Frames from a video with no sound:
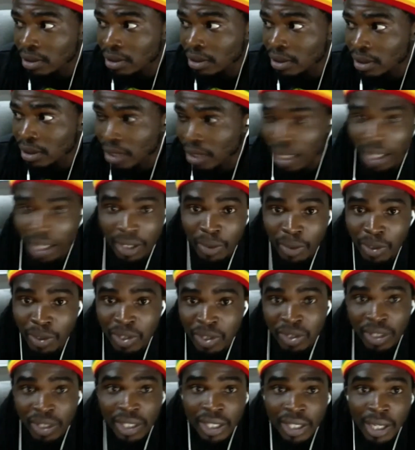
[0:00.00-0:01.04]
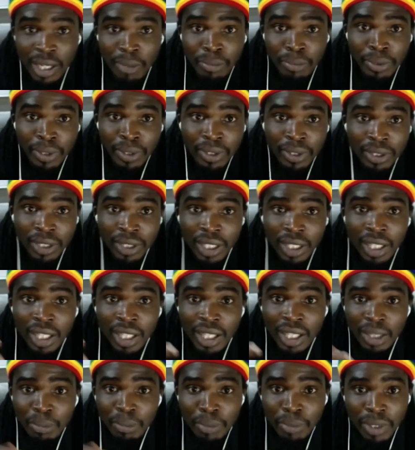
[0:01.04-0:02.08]
Yeah, it was created abroad,
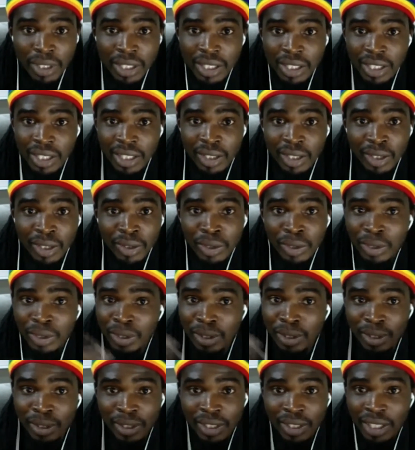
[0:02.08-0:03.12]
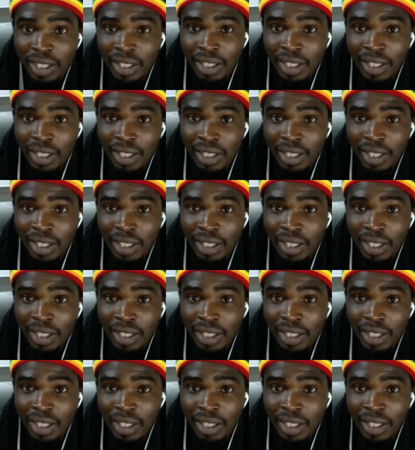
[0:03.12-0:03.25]
but they don't know.